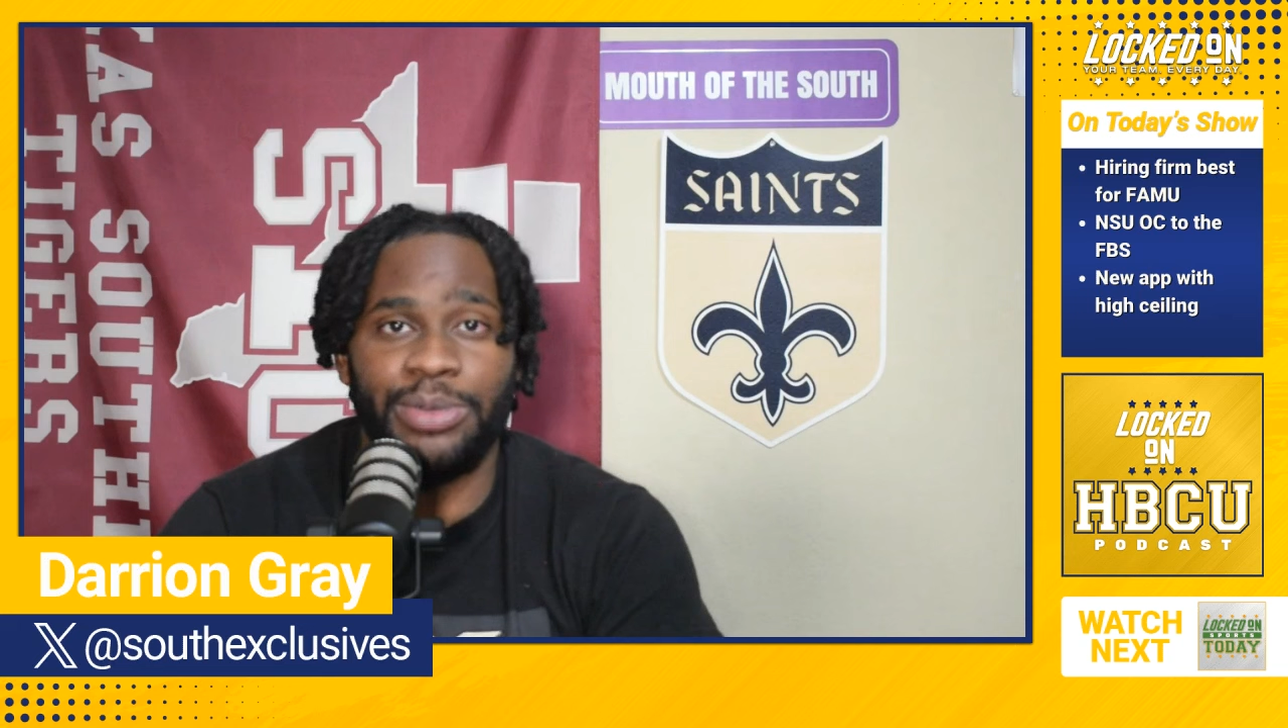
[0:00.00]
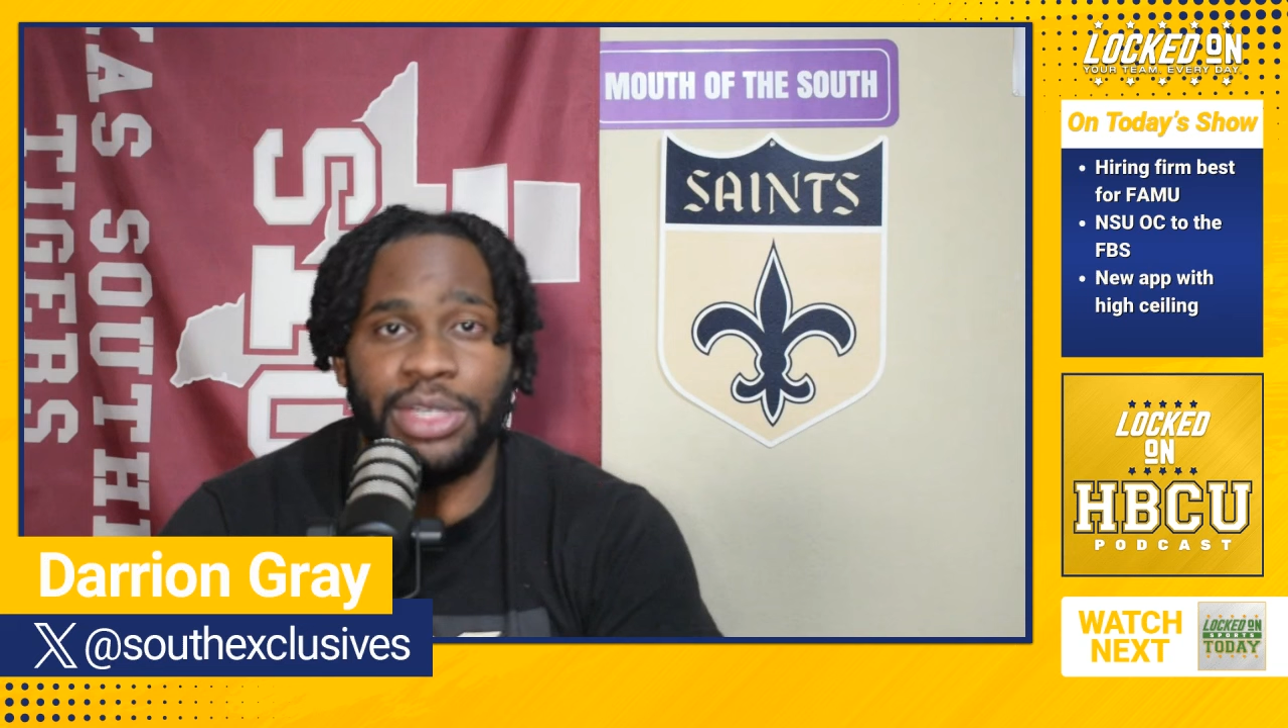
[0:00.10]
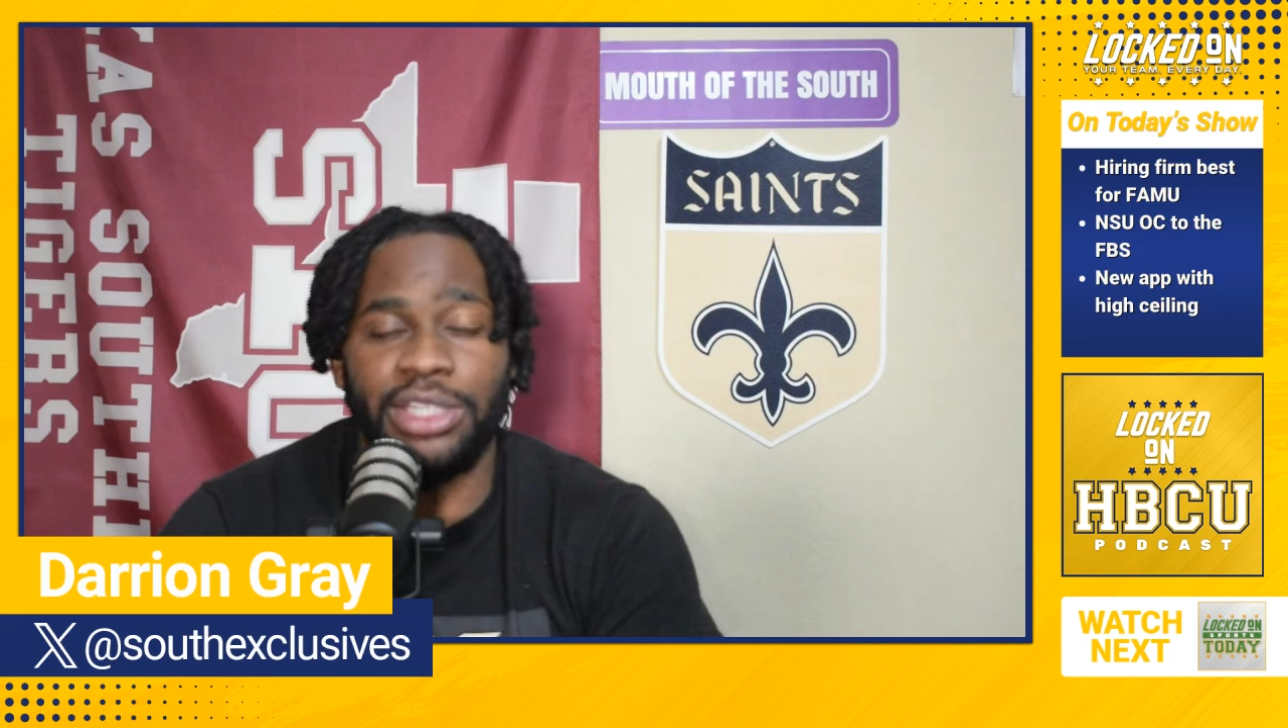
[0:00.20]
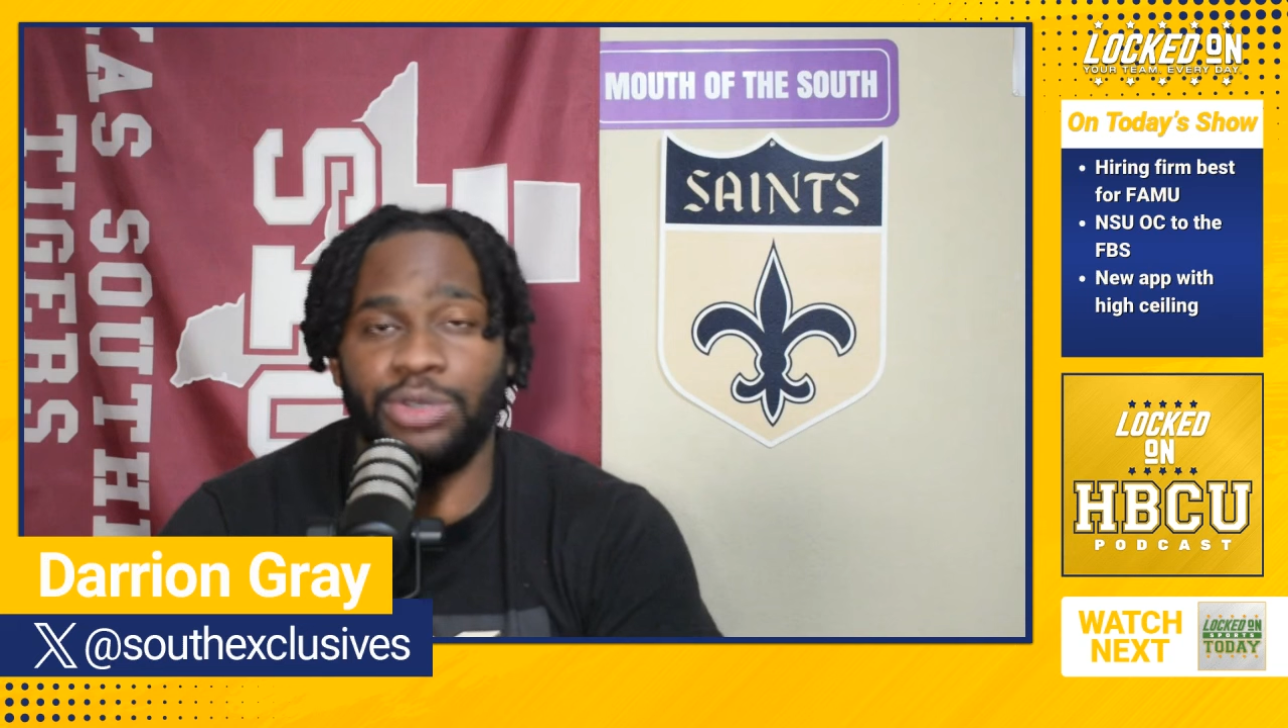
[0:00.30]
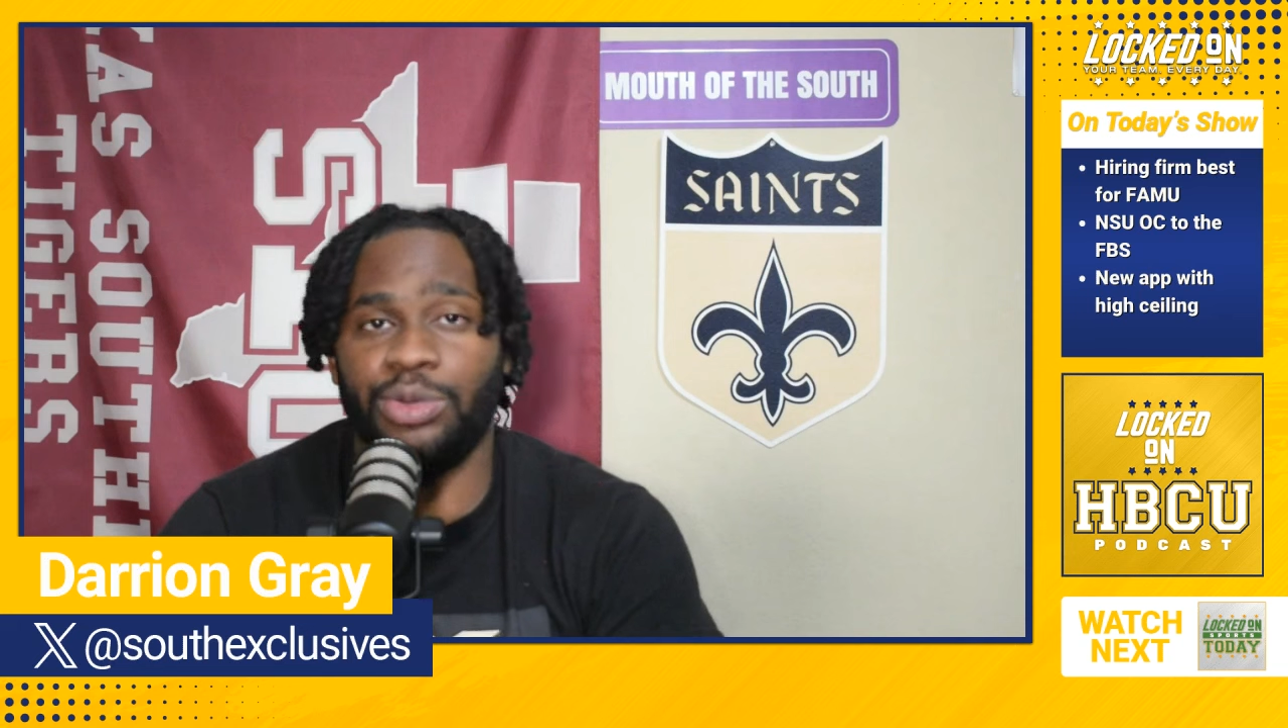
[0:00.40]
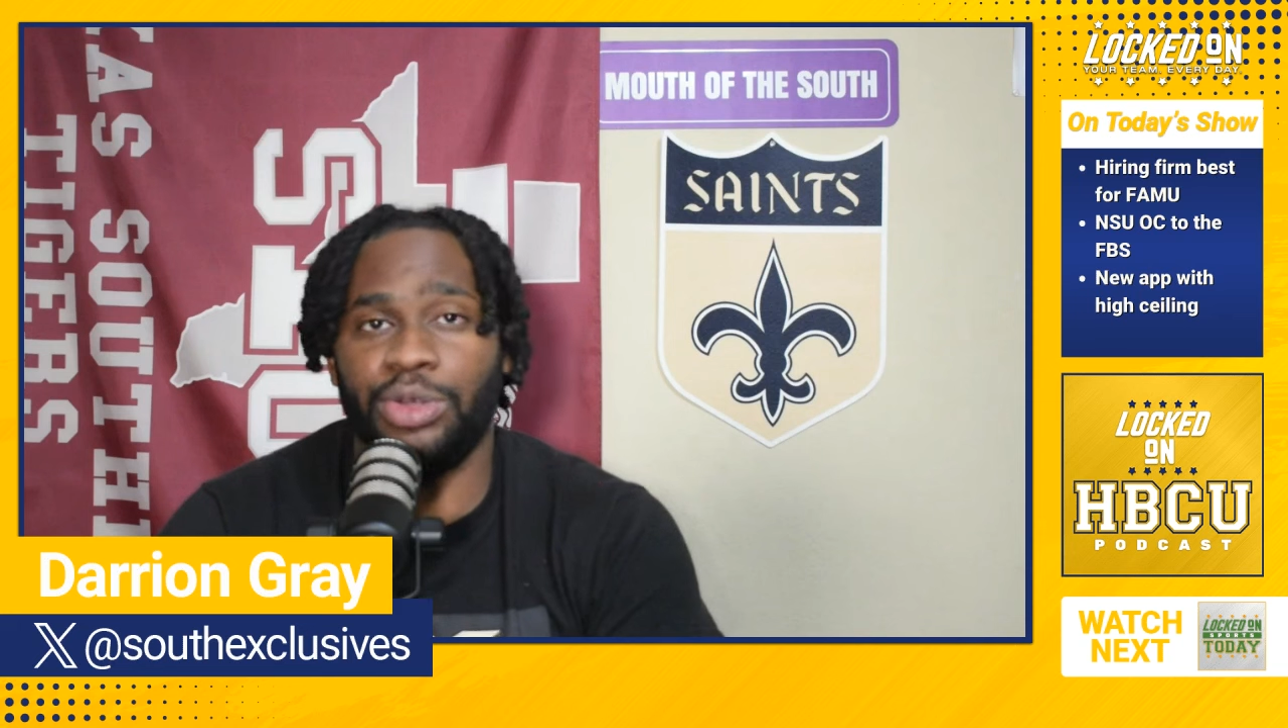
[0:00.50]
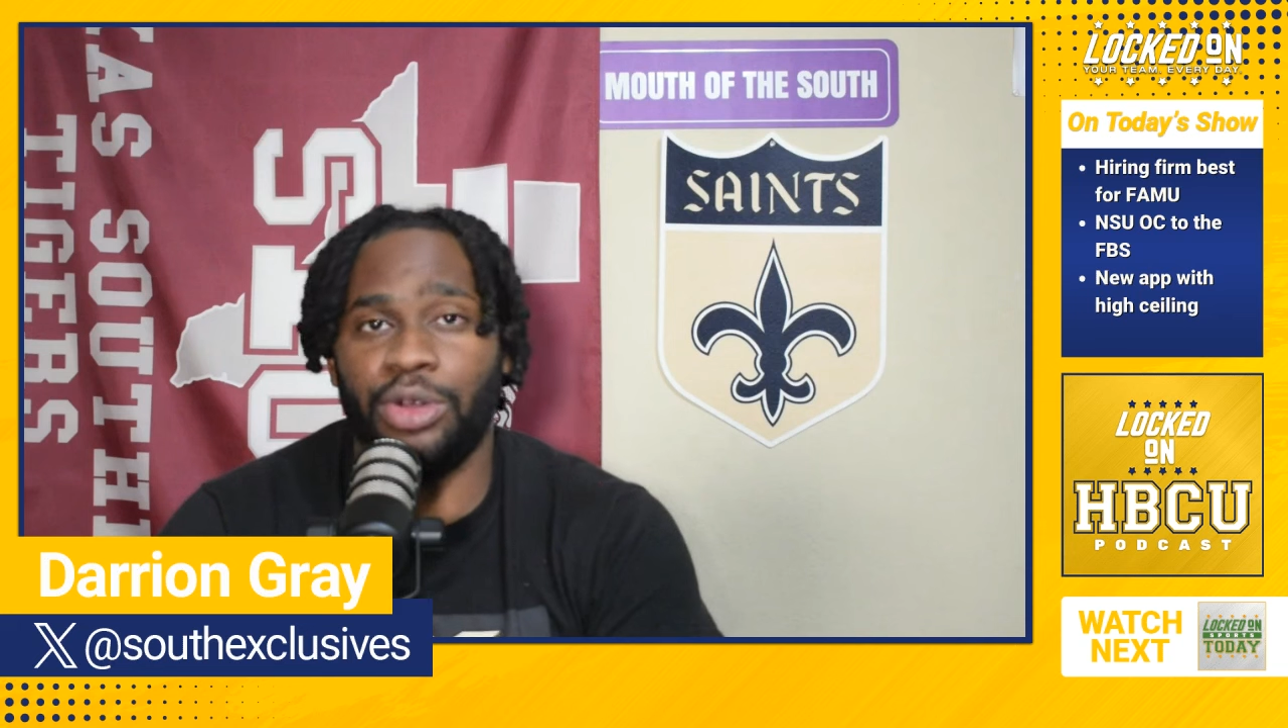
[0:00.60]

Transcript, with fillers: because he was with